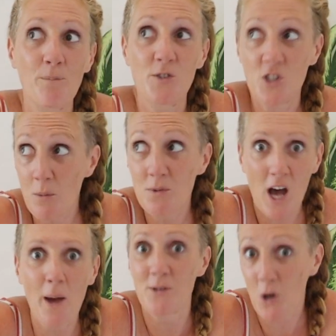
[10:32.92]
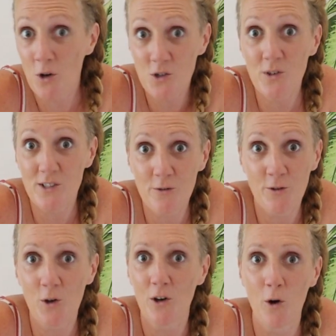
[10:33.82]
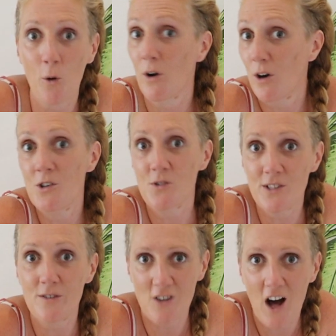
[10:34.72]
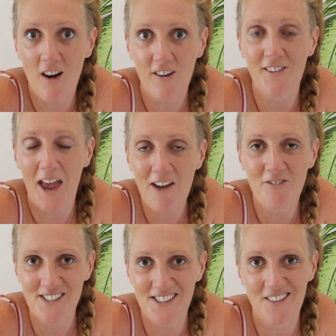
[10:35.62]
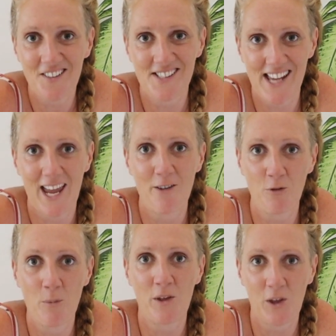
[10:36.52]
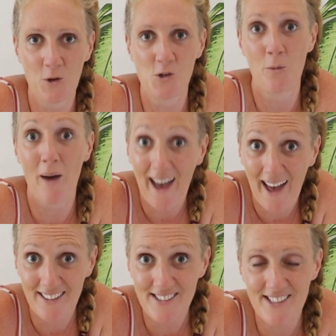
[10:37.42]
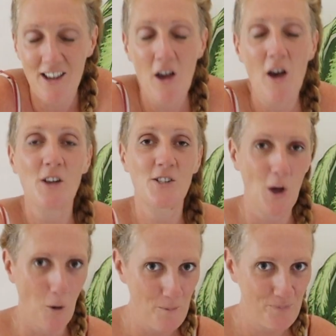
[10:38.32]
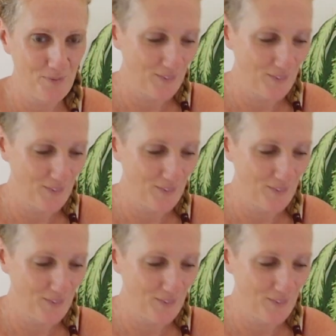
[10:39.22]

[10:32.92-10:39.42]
sometimes hundreds of euro or hundreds of dollars every single day from the YouTube ads. So